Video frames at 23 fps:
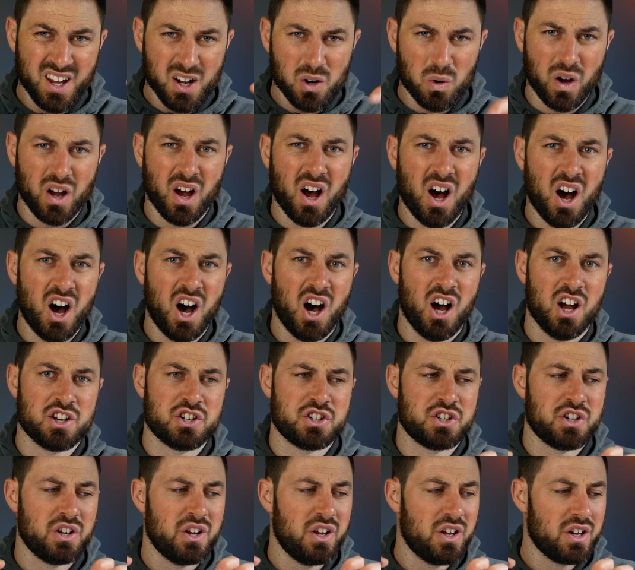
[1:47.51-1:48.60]
quite
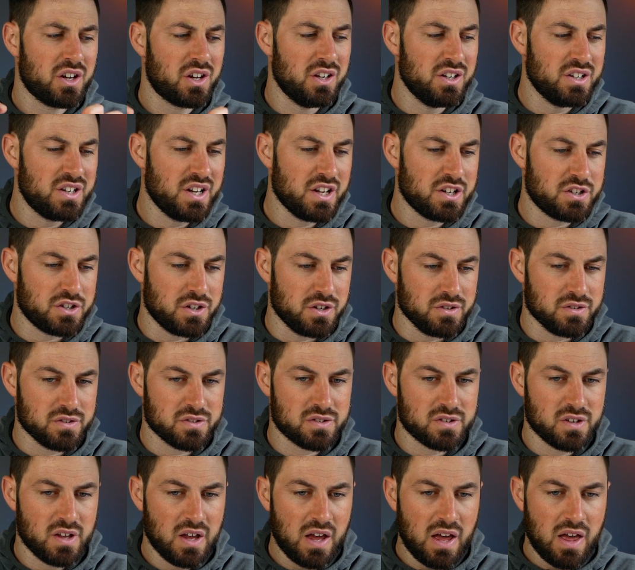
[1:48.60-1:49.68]
harsh
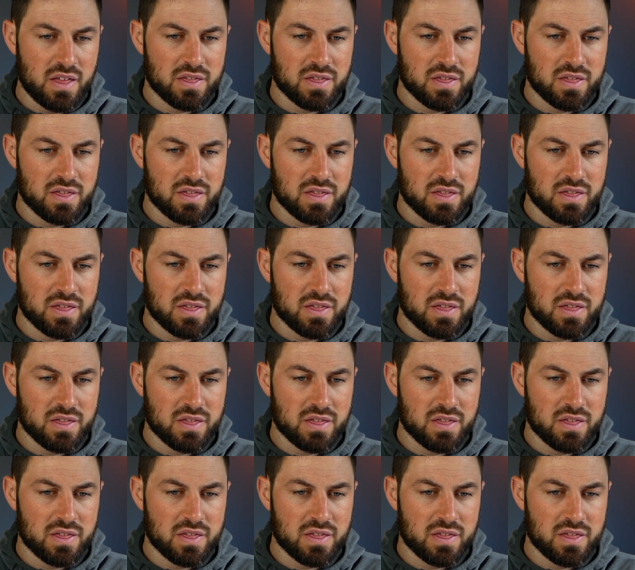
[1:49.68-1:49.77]
conditions,